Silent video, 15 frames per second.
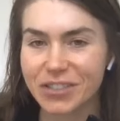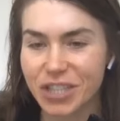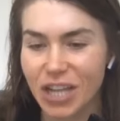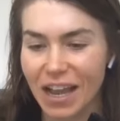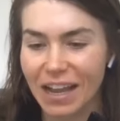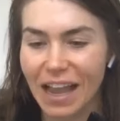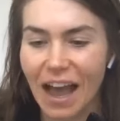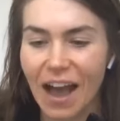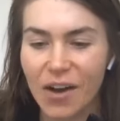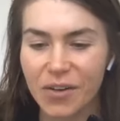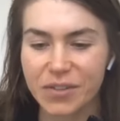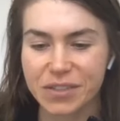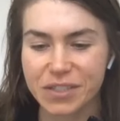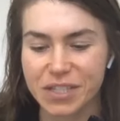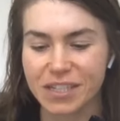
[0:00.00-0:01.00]
check
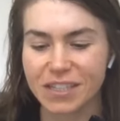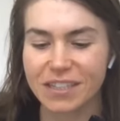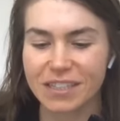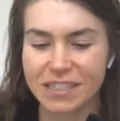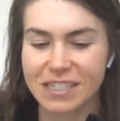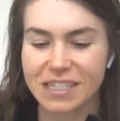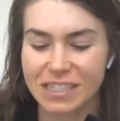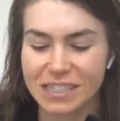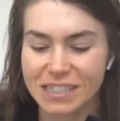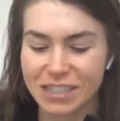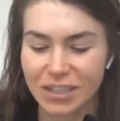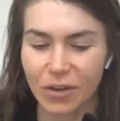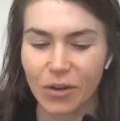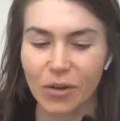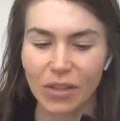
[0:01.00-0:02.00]
out to, to
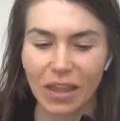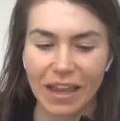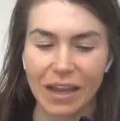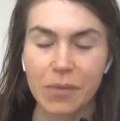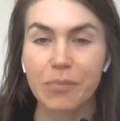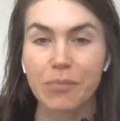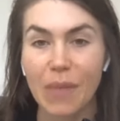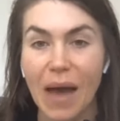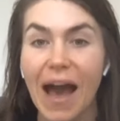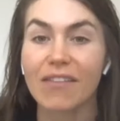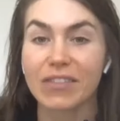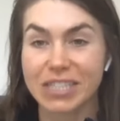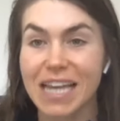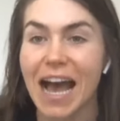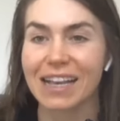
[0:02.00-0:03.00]
still like have
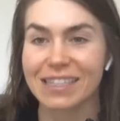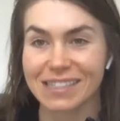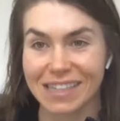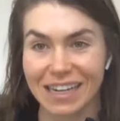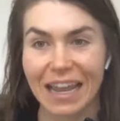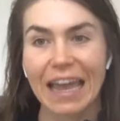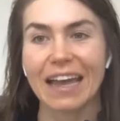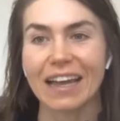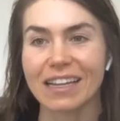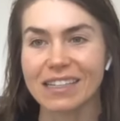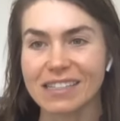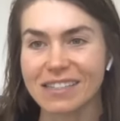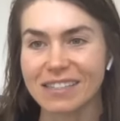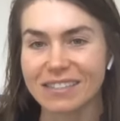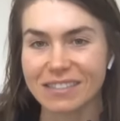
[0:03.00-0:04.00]
a task at hand.